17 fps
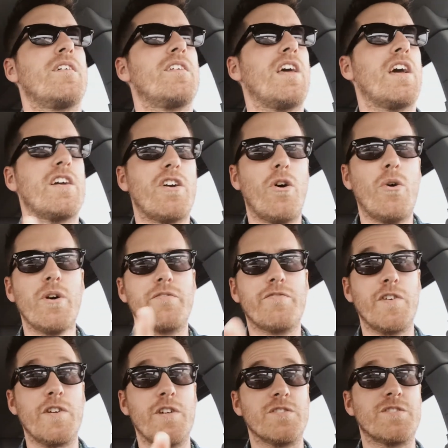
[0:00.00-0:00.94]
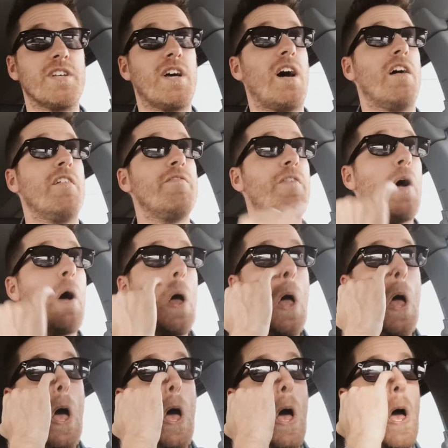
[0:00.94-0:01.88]
get going for yourself,
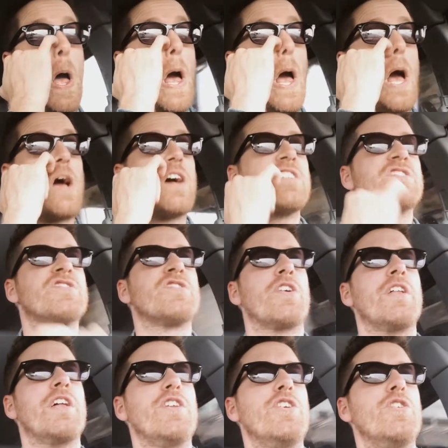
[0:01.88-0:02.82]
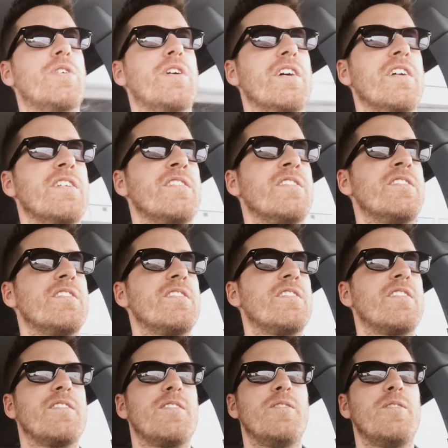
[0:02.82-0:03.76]
so that you can
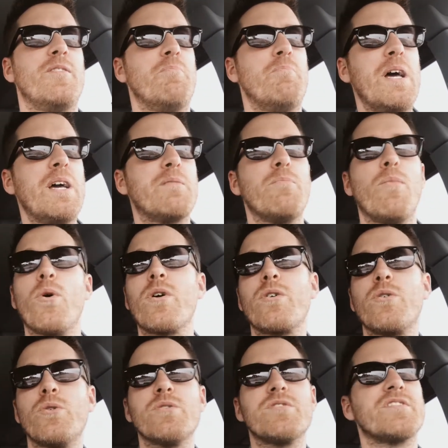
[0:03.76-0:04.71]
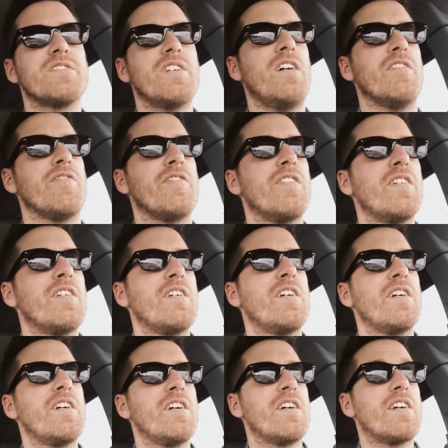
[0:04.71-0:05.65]
make more cool stuff,
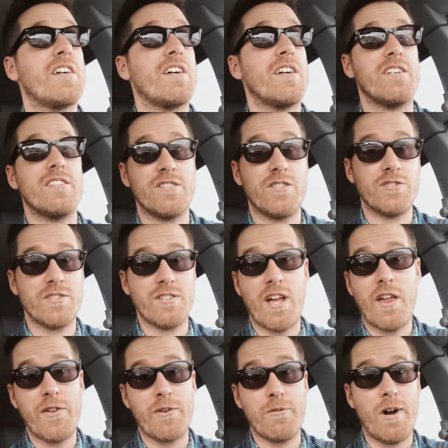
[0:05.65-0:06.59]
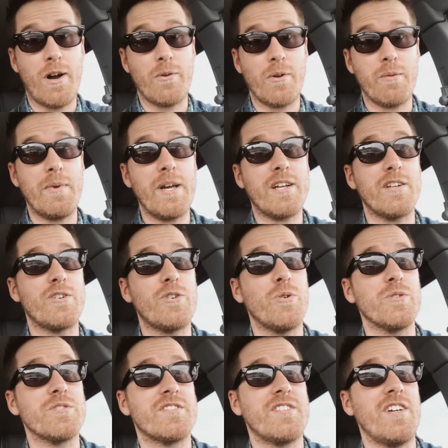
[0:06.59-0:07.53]
because there's nothing wrong with making
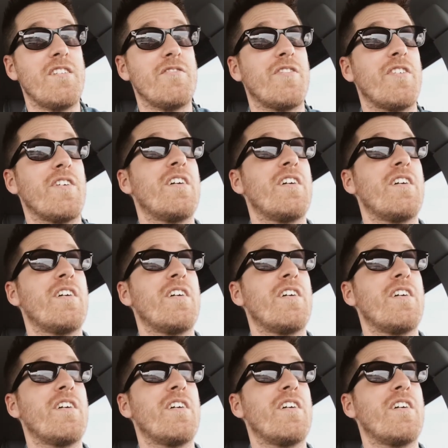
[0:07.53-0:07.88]
cool stuff.